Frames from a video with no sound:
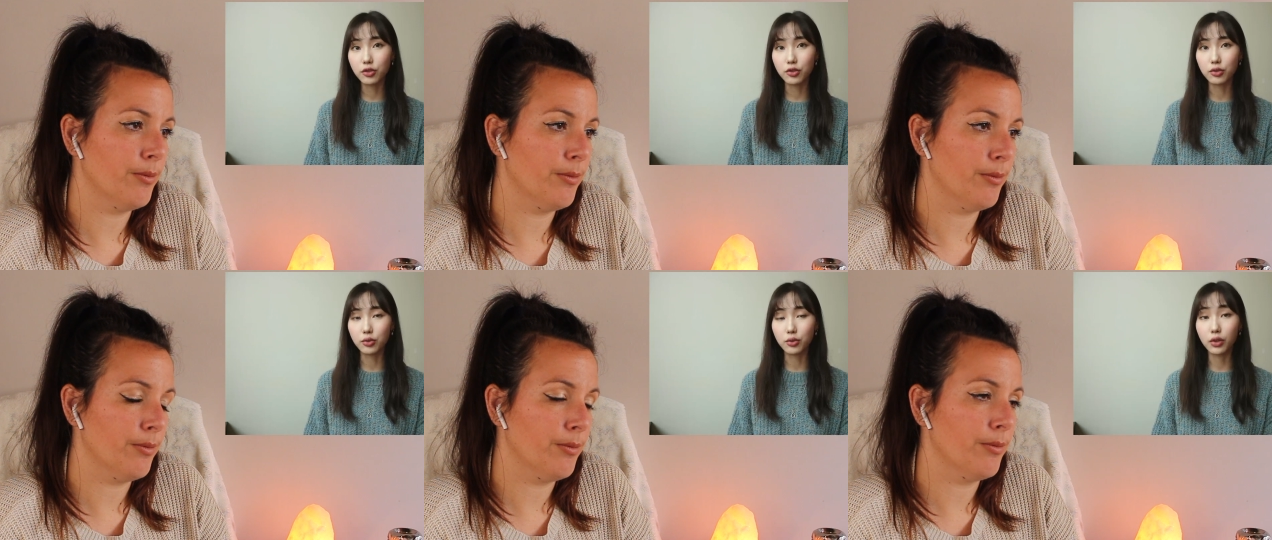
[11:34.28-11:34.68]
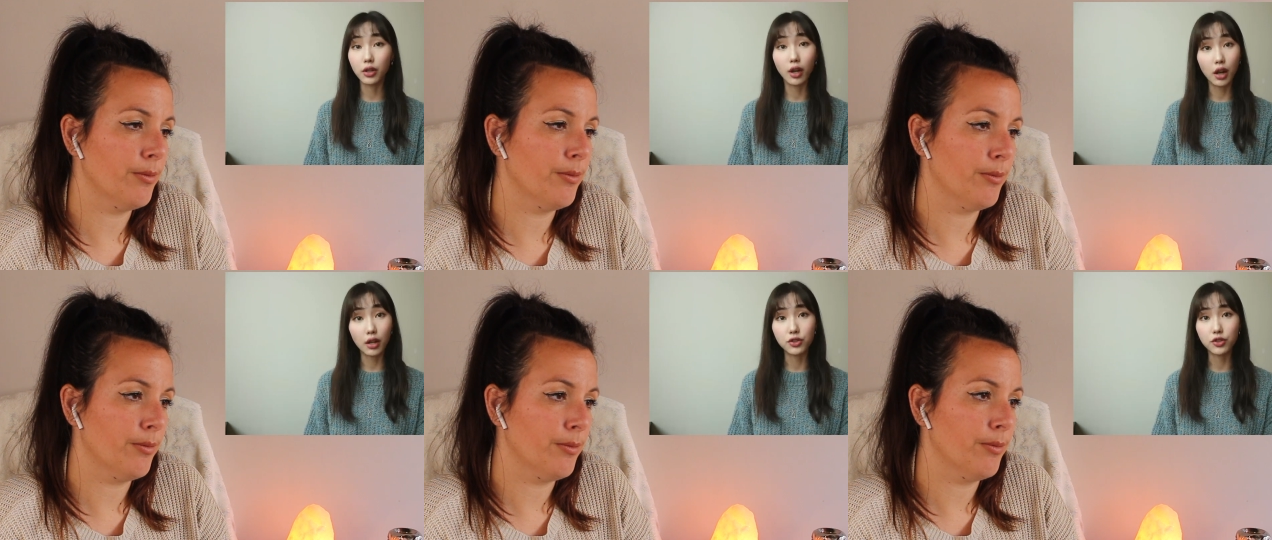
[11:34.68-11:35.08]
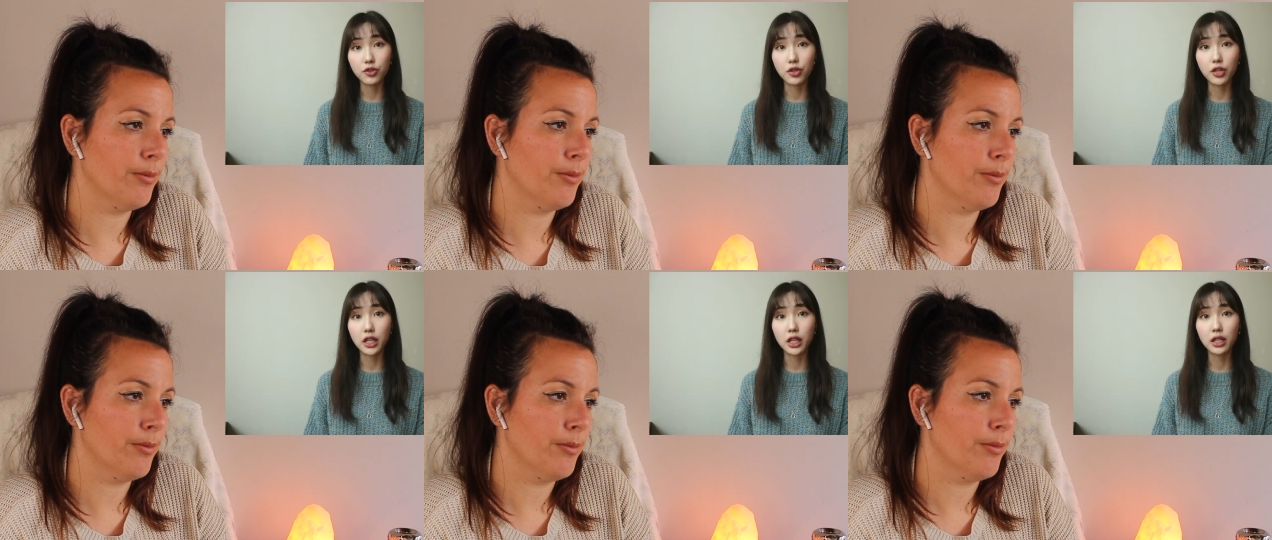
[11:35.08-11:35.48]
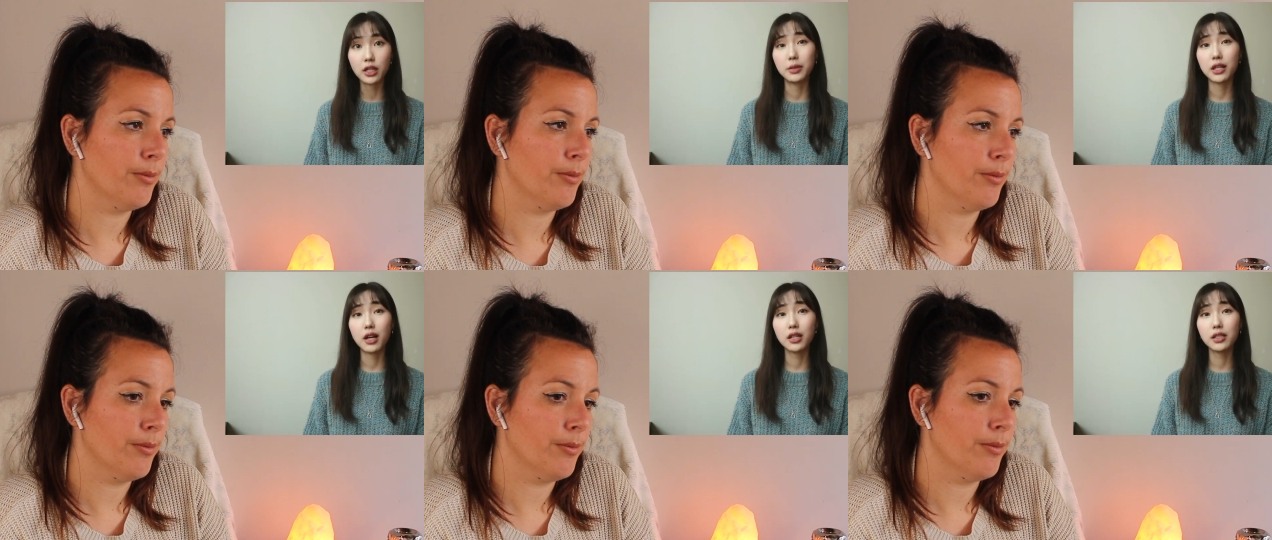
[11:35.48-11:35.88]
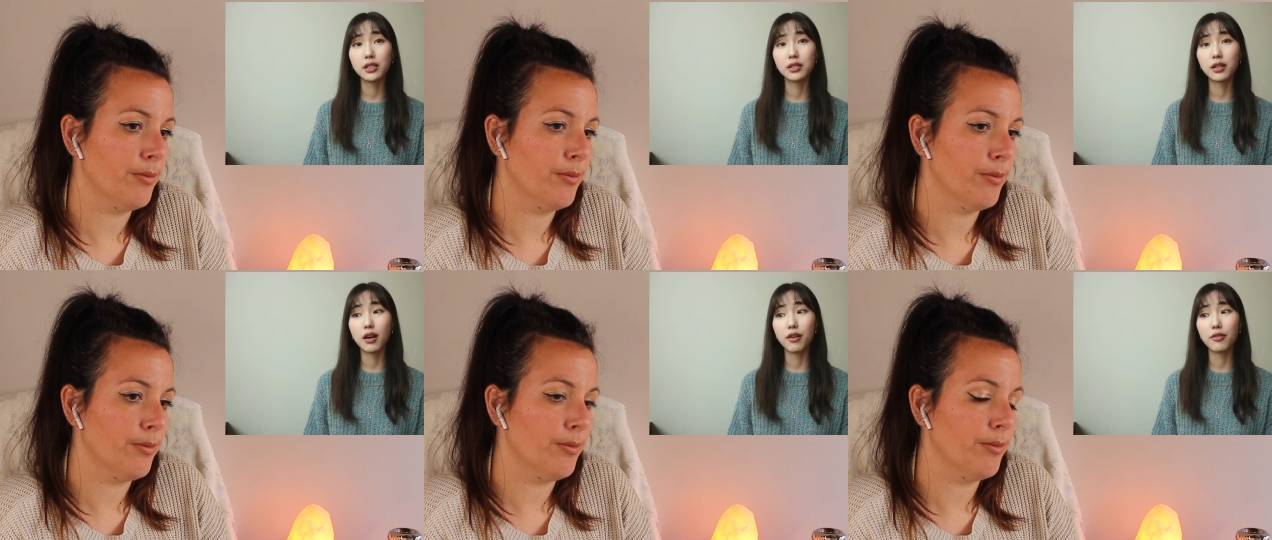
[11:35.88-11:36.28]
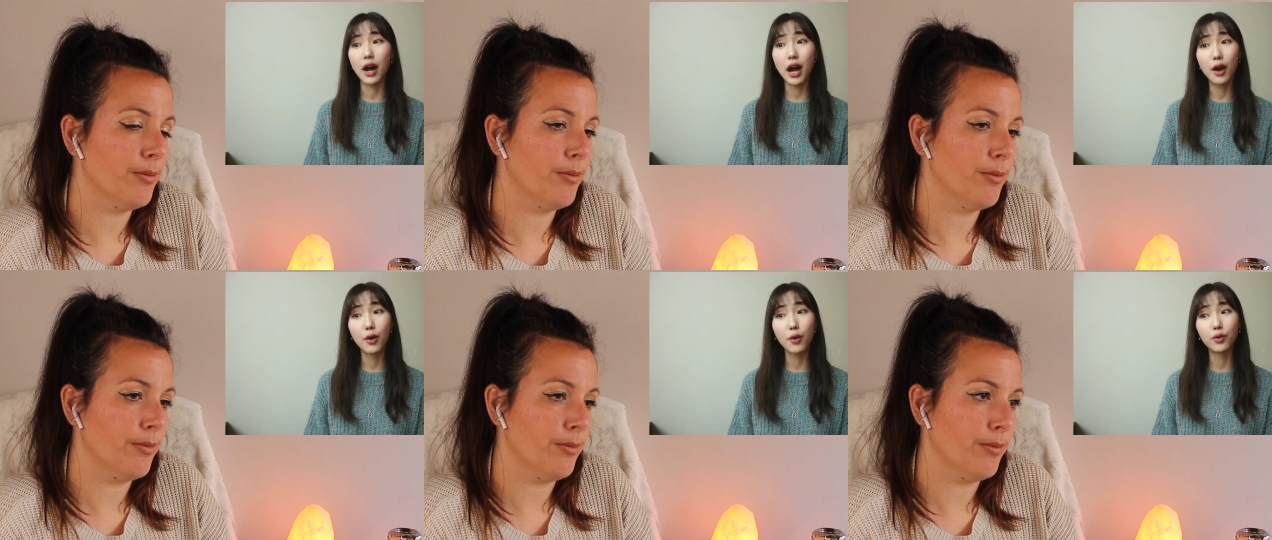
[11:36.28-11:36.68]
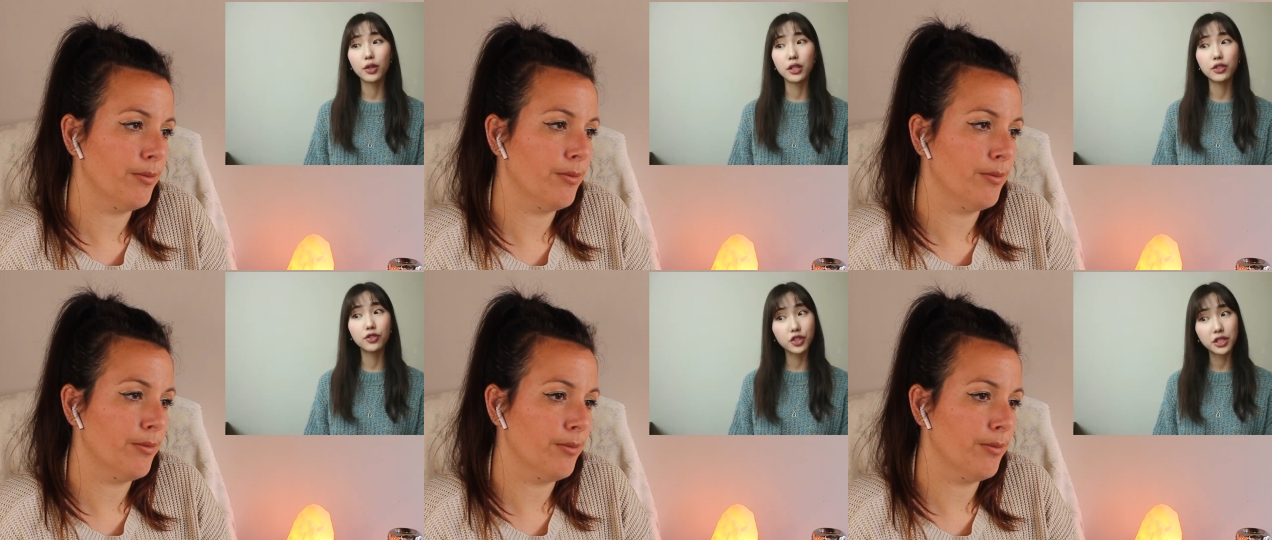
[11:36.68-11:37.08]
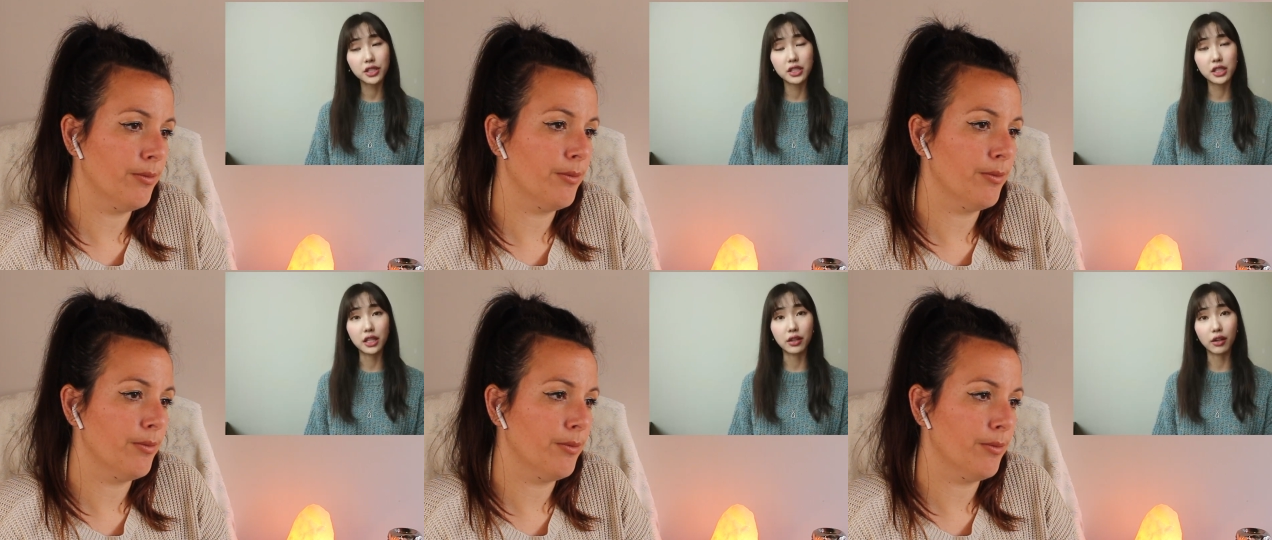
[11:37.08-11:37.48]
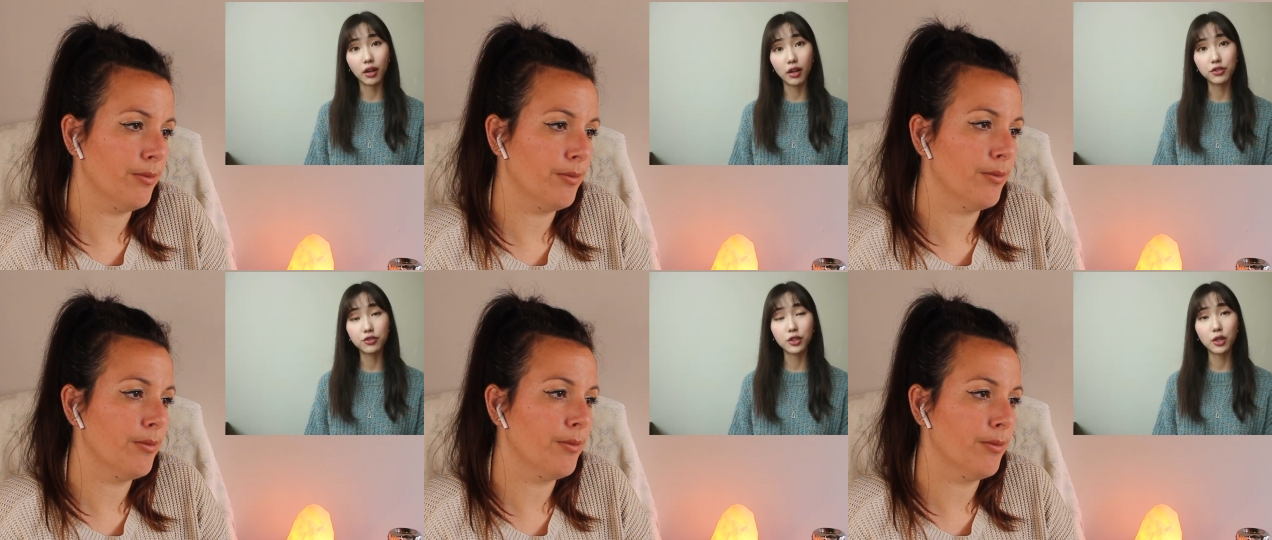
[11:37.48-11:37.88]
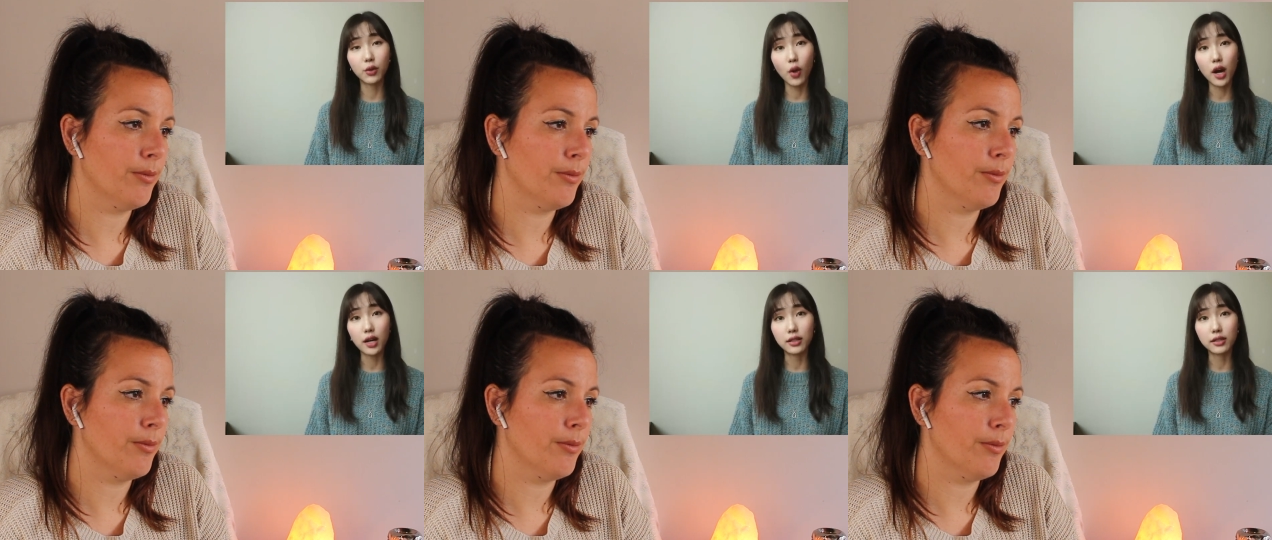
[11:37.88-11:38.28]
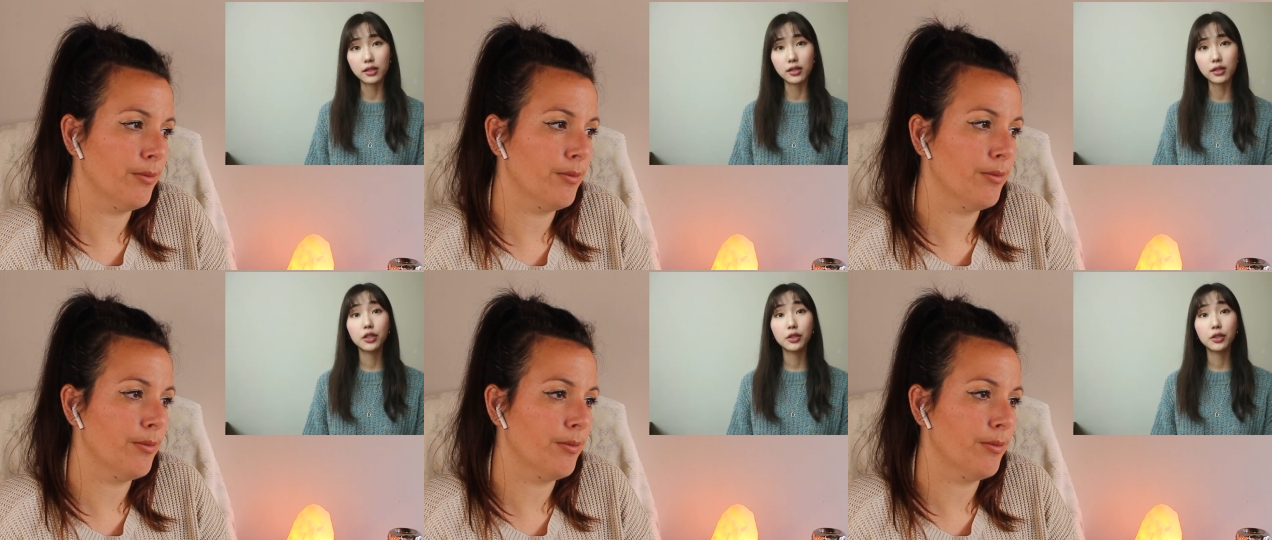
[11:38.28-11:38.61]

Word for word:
Speaker 1: to the country because of how interesting the country was.